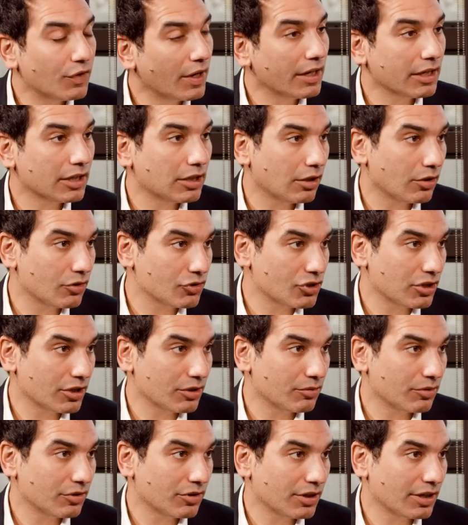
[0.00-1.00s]
very closely
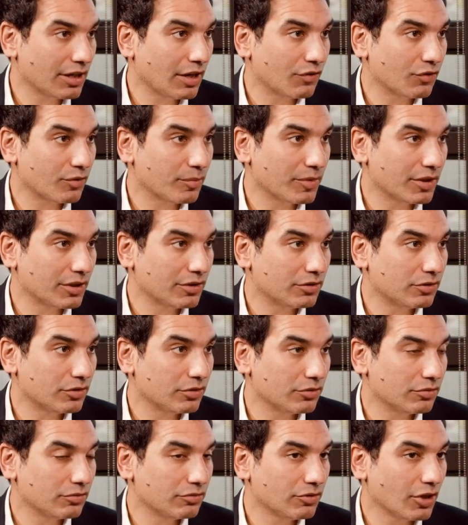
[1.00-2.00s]
with the government
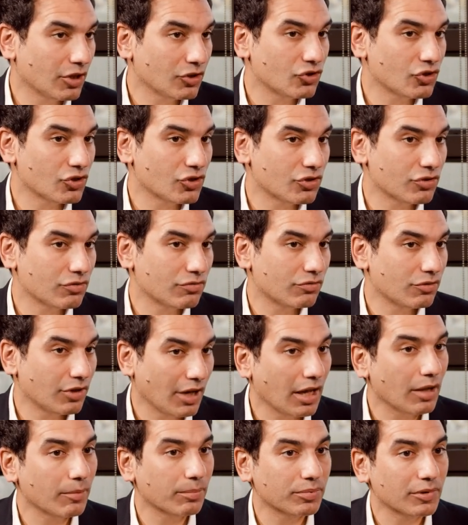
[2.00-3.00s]
to not just to
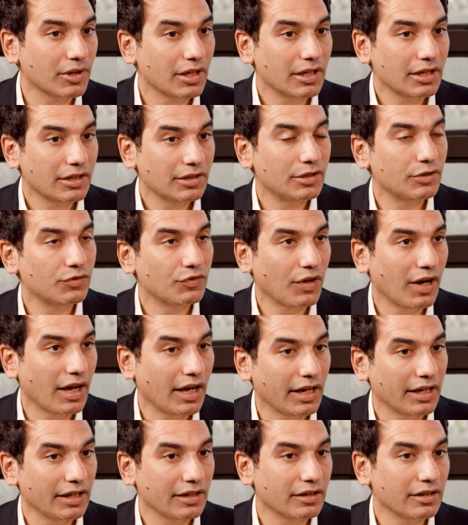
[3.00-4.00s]
help
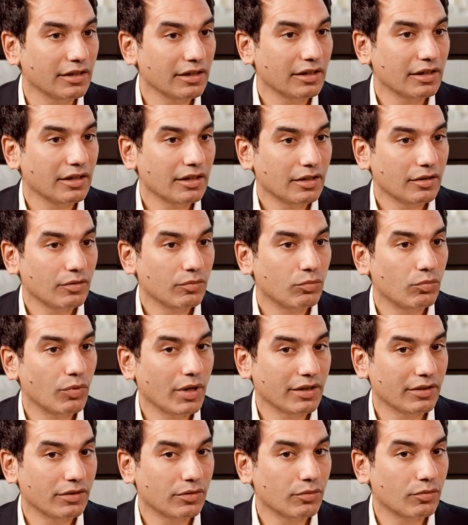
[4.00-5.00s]
define
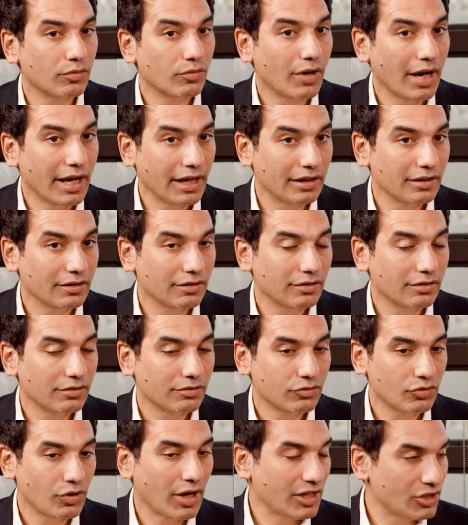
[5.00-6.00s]
what the right
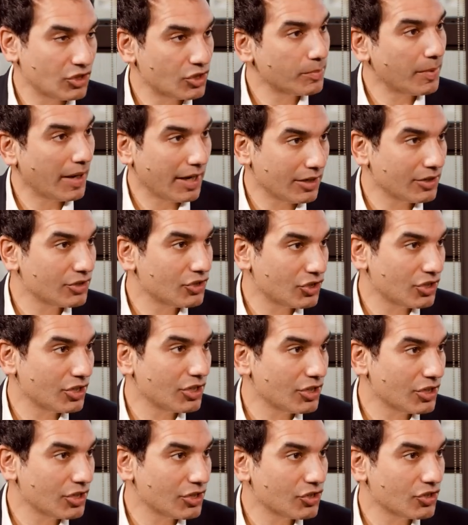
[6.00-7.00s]

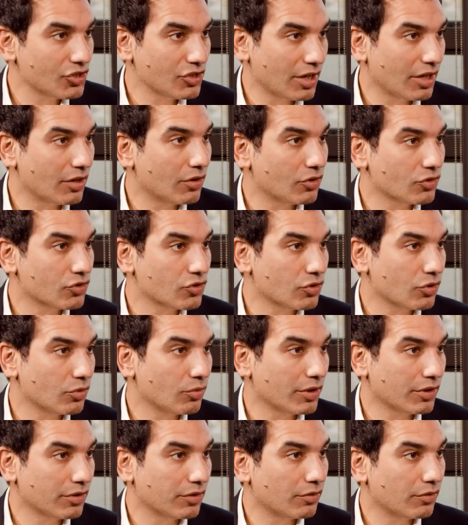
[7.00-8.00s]
transparency is and also what